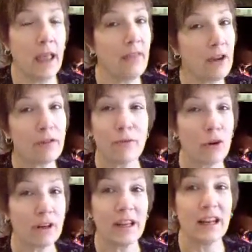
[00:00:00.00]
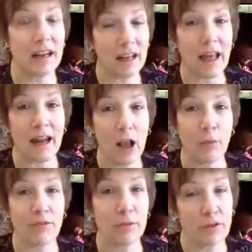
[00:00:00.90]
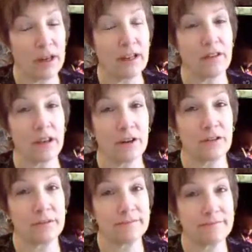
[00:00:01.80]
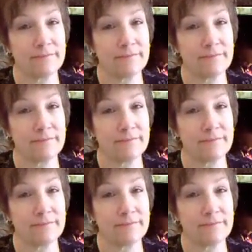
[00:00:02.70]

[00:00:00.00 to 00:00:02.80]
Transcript: and therefore it needed a lot of help from translators.